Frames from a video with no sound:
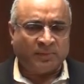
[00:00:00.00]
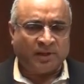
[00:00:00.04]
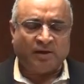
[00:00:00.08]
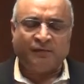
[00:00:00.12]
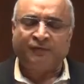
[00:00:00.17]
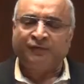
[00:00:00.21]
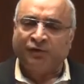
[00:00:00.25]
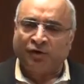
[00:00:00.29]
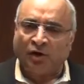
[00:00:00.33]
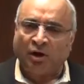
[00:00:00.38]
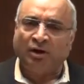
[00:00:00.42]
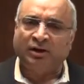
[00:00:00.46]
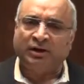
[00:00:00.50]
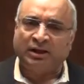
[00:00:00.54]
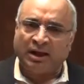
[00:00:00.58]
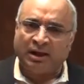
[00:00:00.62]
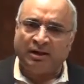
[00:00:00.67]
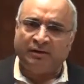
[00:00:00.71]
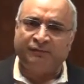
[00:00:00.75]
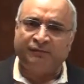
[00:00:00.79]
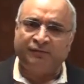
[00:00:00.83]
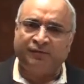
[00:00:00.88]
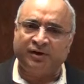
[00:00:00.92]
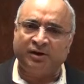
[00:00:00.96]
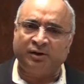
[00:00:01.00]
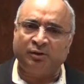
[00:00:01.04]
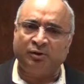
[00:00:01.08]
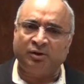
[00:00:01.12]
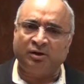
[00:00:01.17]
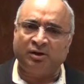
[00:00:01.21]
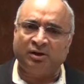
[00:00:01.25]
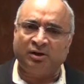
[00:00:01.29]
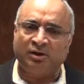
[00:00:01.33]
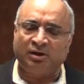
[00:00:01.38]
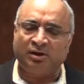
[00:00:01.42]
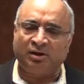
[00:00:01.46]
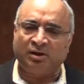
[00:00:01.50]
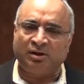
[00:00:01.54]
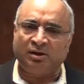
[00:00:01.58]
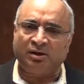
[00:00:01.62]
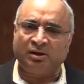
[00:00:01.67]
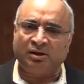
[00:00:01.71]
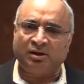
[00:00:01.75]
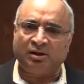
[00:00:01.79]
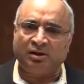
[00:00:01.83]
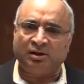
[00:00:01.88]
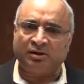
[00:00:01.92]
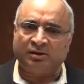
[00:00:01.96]
if not every
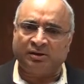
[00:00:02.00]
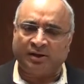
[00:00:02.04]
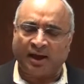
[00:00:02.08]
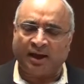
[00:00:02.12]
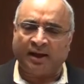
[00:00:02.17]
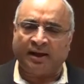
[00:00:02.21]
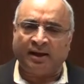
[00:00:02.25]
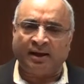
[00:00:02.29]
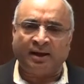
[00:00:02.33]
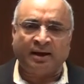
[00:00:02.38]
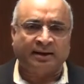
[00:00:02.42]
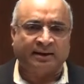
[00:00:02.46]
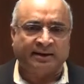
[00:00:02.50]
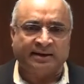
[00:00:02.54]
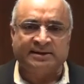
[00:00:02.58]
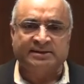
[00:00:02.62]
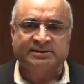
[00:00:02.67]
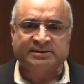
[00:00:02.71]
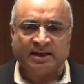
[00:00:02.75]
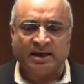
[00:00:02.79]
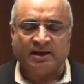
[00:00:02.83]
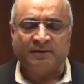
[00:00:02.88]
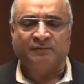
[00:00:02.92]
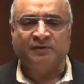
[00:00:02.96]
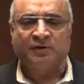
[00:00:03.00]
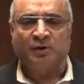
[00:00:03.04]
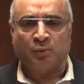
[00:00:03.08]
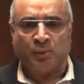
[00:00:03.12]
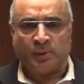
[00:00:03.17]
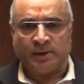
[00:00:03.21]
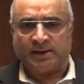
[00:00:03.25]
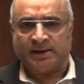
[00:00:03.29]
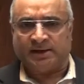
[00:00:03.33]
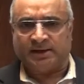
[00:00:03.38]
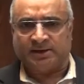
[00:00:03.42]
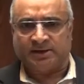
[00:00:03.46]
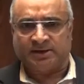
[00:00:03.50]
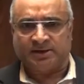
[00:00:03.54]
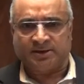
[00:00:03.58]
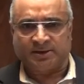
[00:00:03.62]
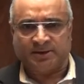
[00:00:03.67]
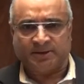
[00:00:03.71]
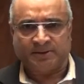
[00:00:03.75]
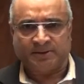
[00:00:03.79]
day, at least every week.